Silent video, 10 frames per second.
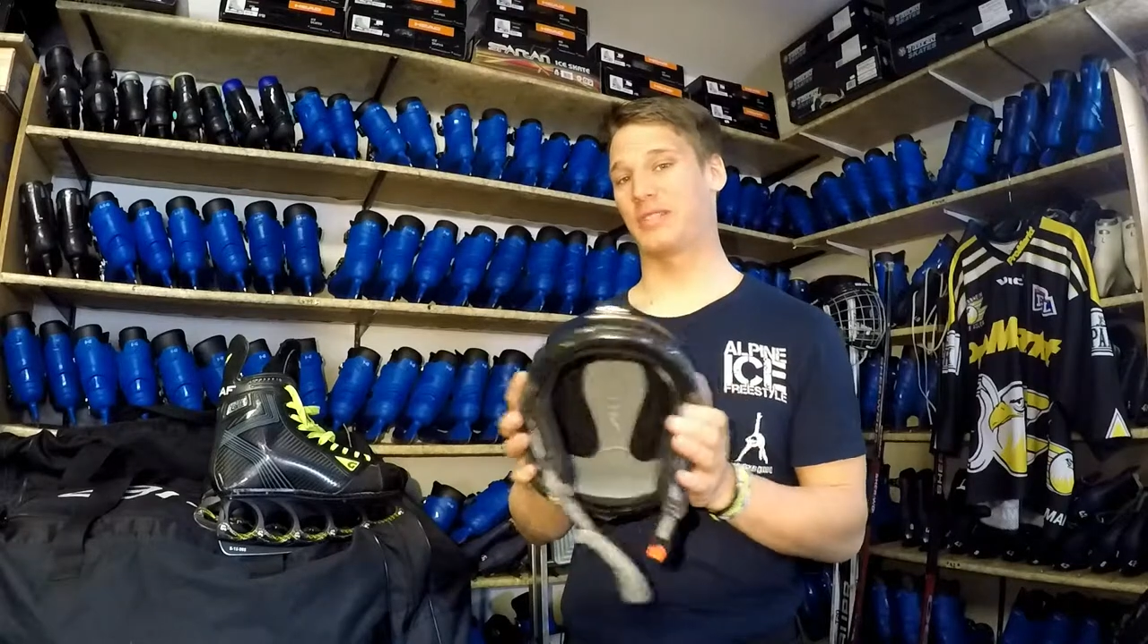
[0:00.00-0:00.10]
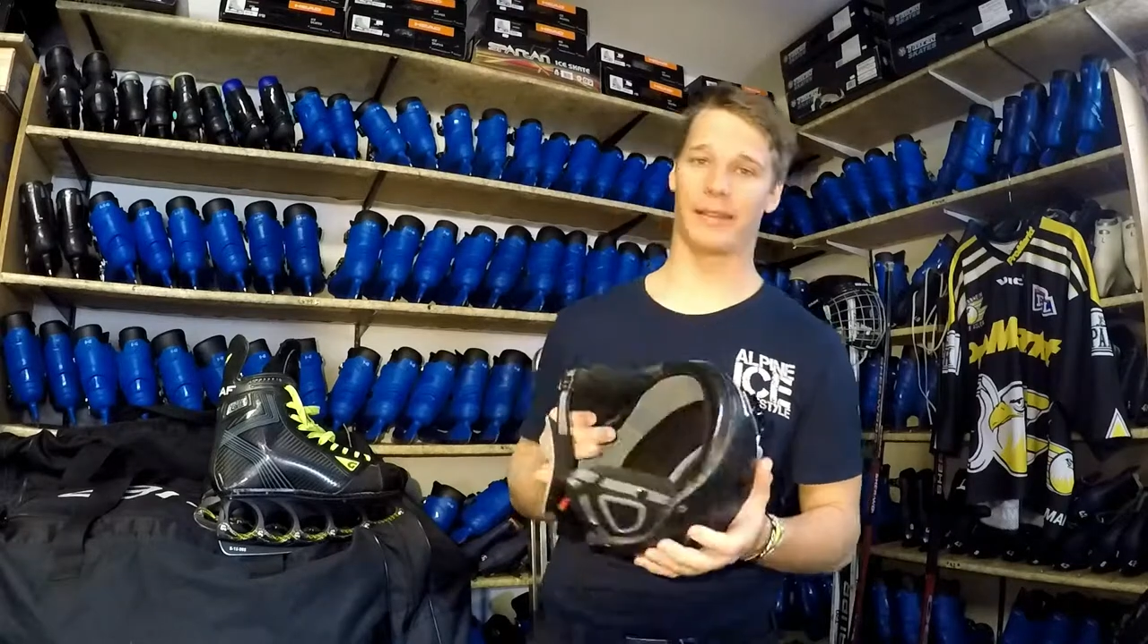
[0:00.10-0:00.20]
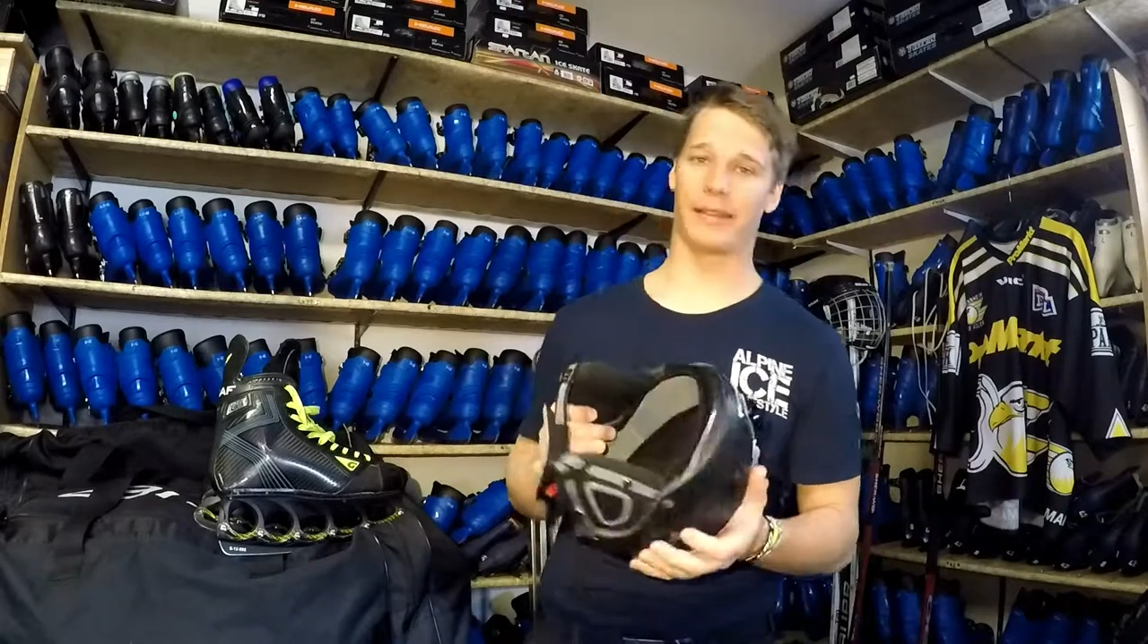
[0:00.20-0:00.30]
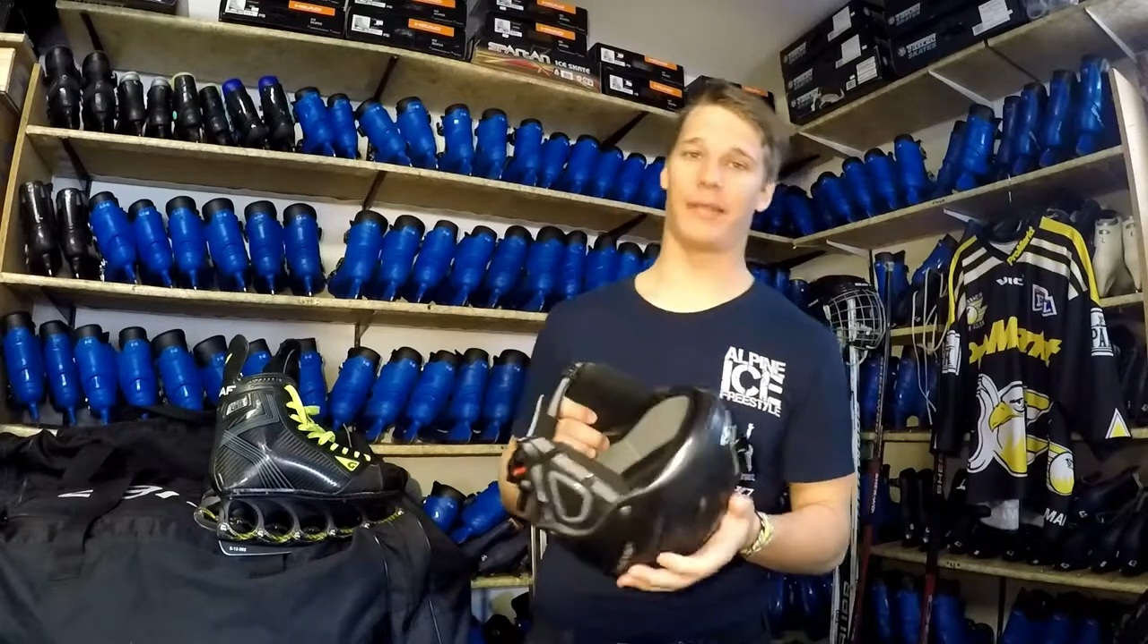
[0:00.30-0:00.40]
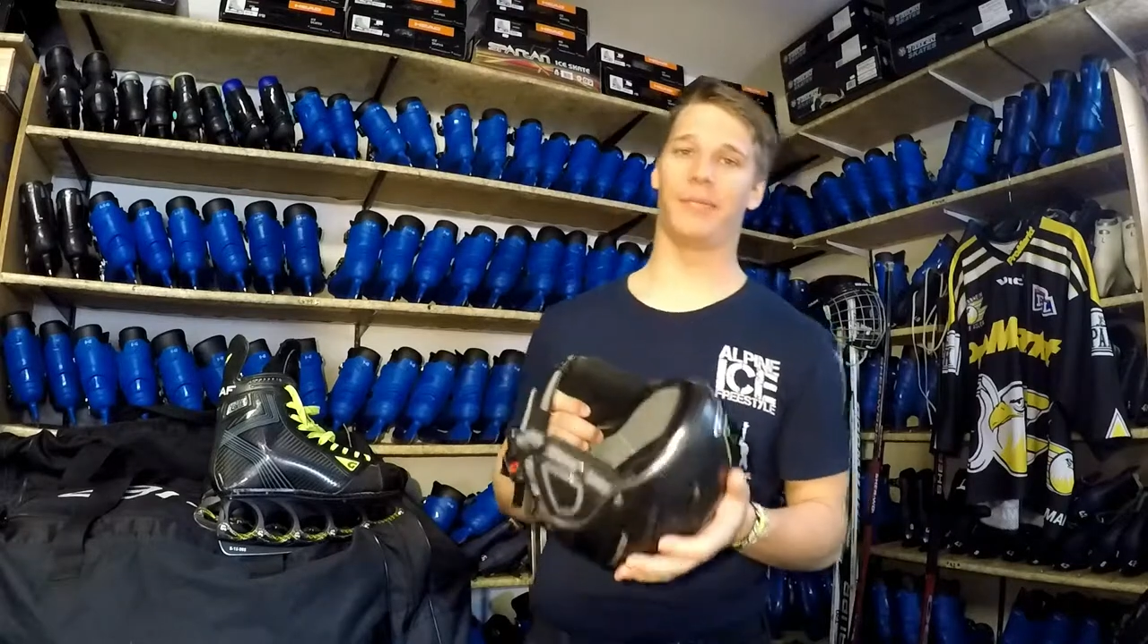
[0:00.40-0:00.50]

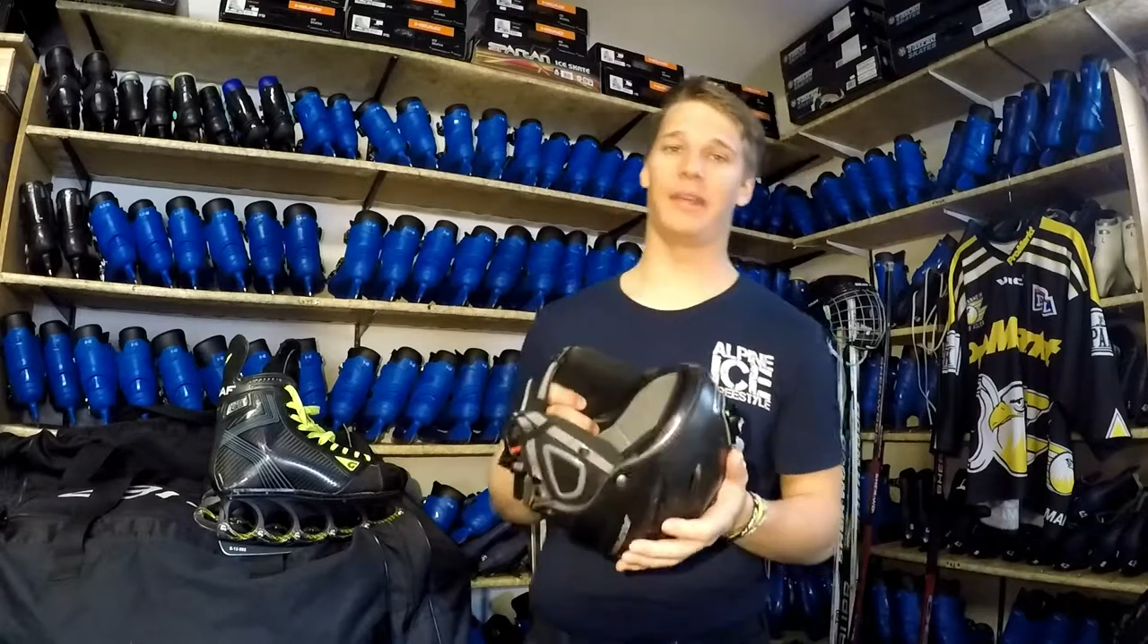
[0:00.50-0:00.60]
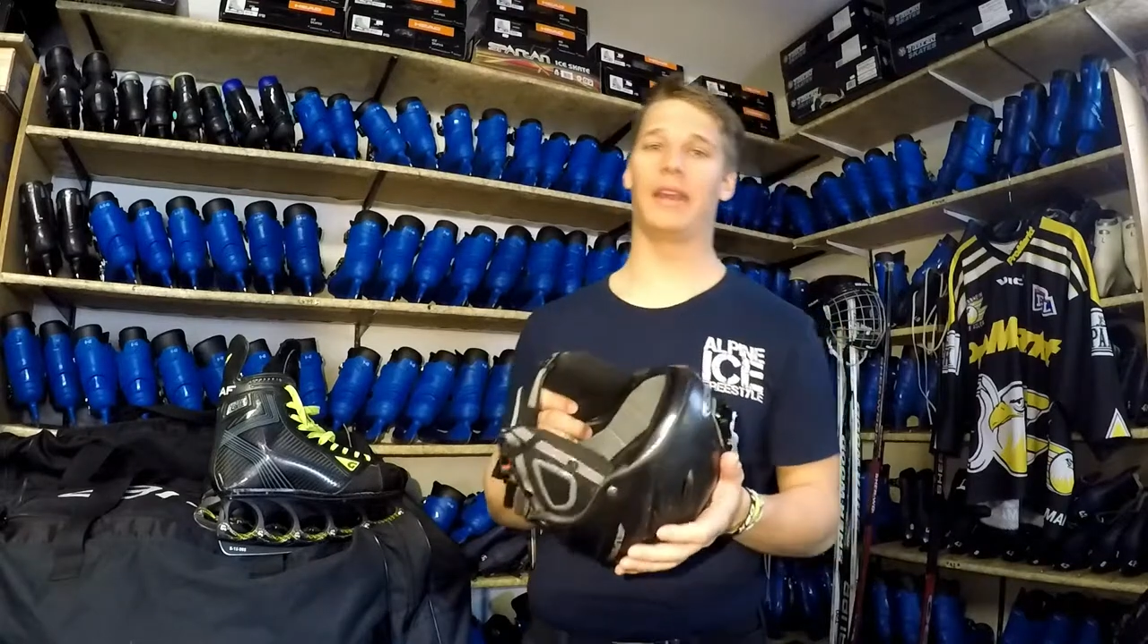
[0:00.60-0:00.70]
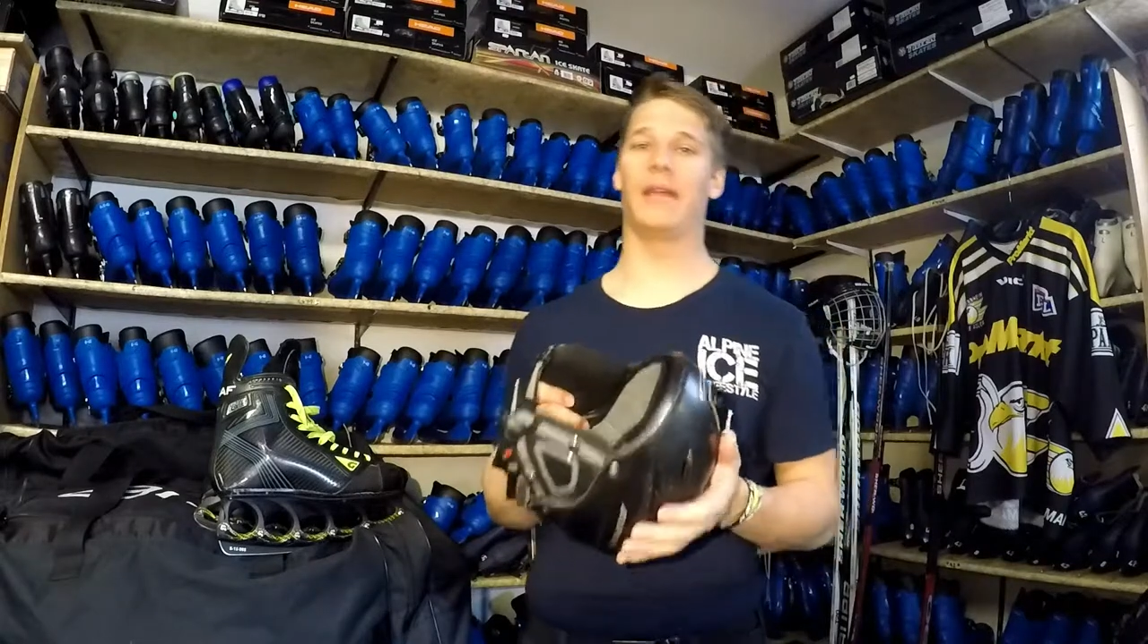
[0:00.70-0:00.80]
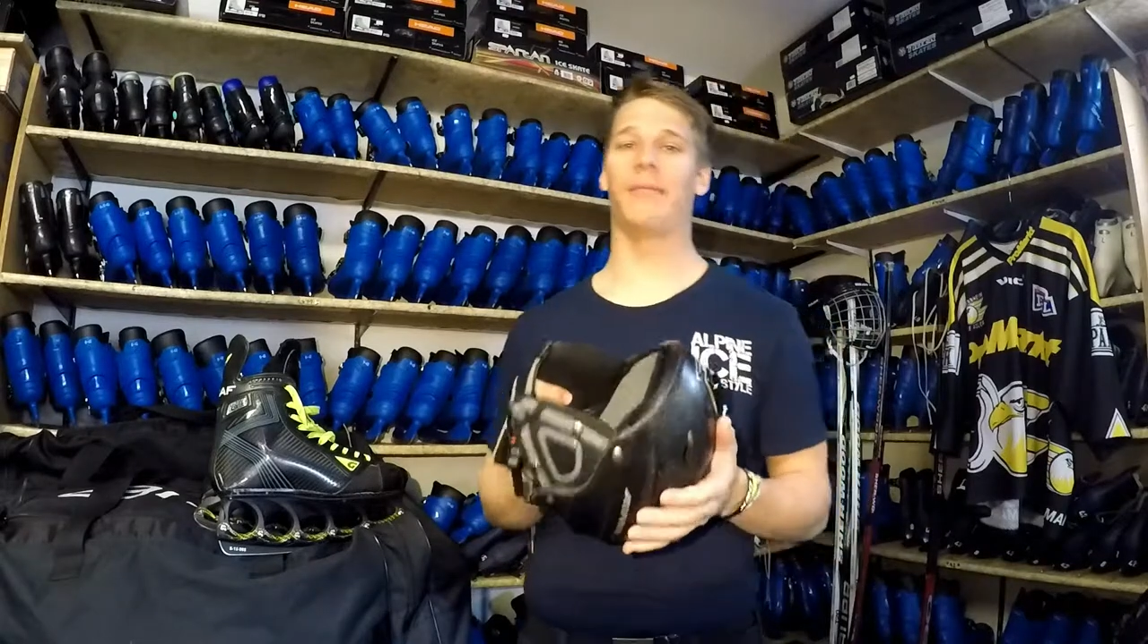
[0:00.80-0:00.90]
it can be a